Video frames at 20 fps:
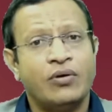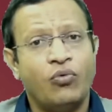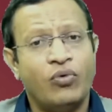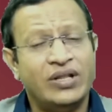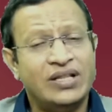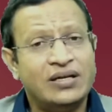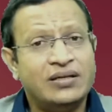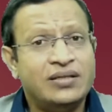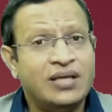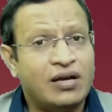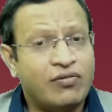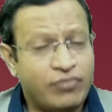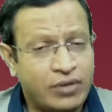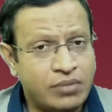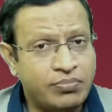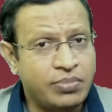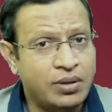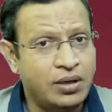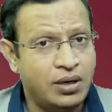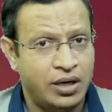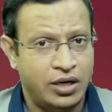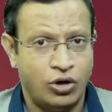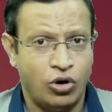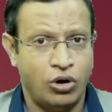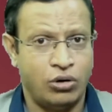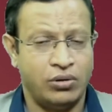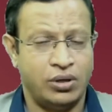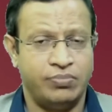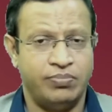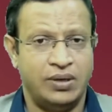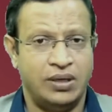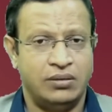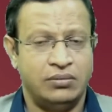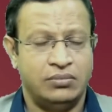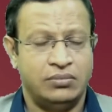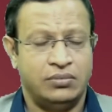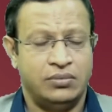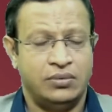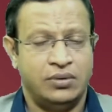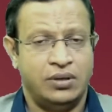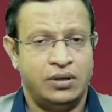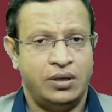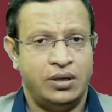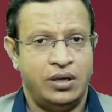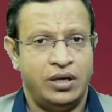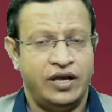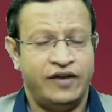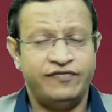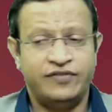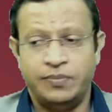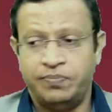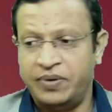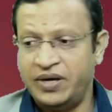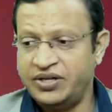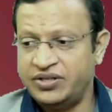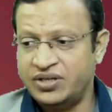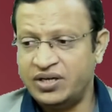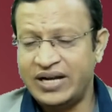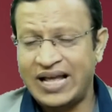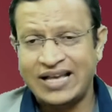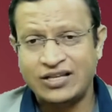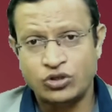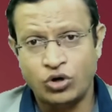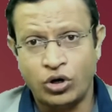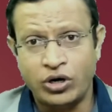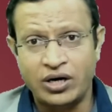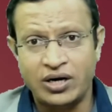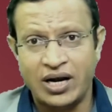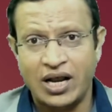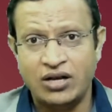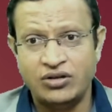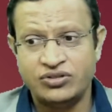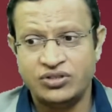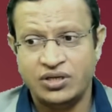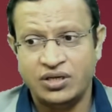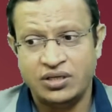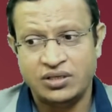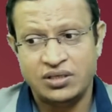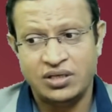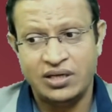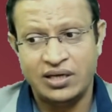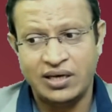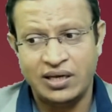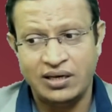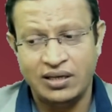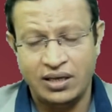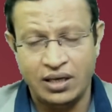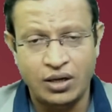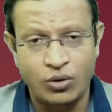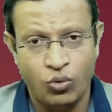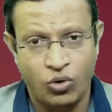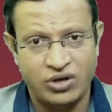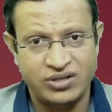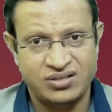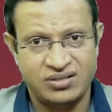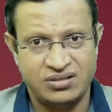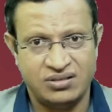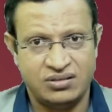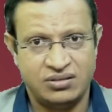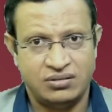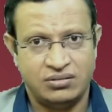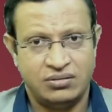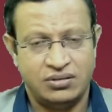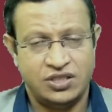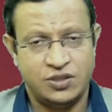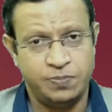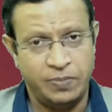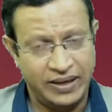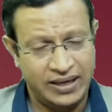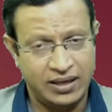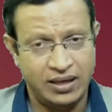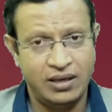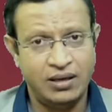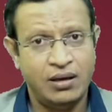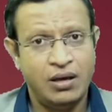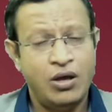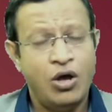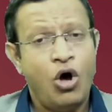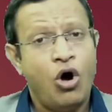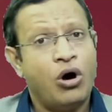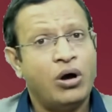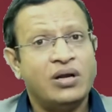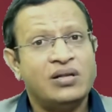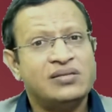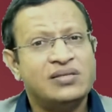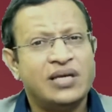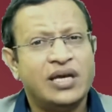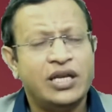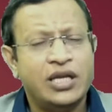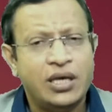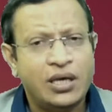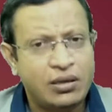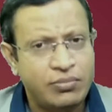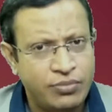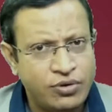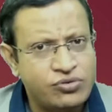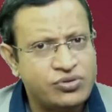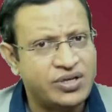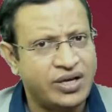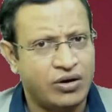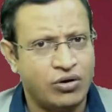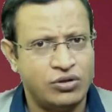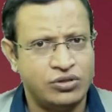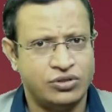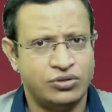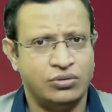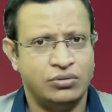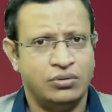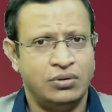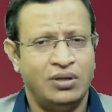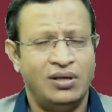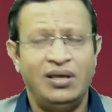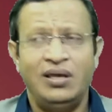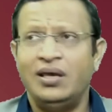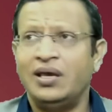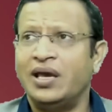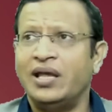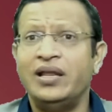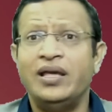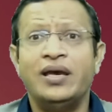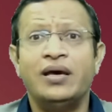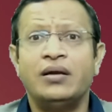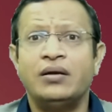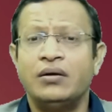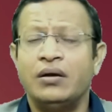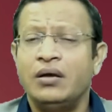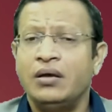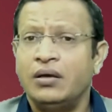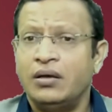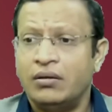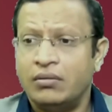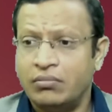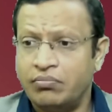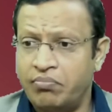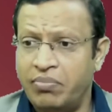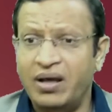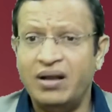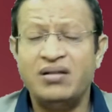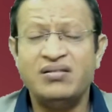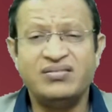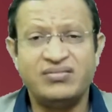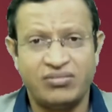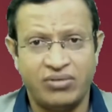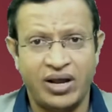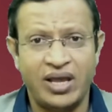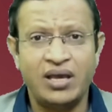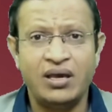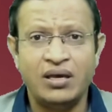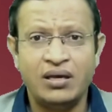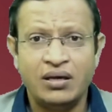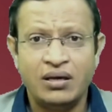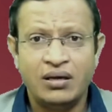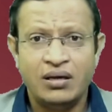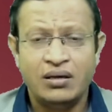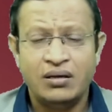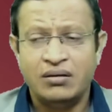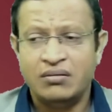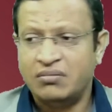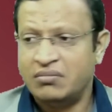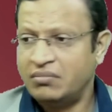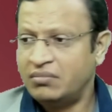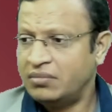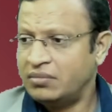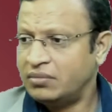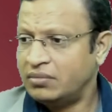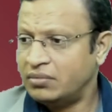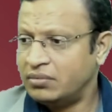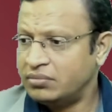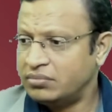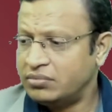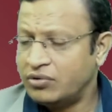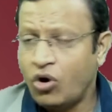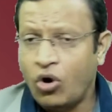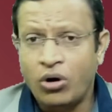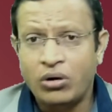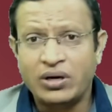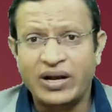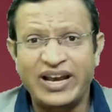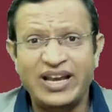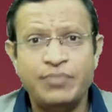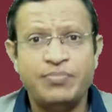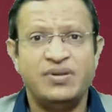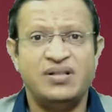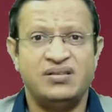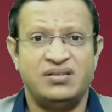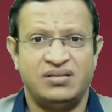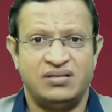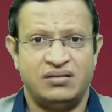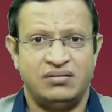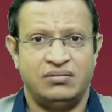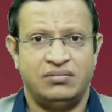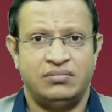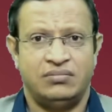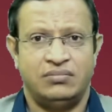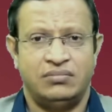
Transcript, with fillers: whether they are verbal and non-verbal if the patient has auditory hallucination, he can hear voices speaking, or else he can hear music also. He can hear bells ringing or animals,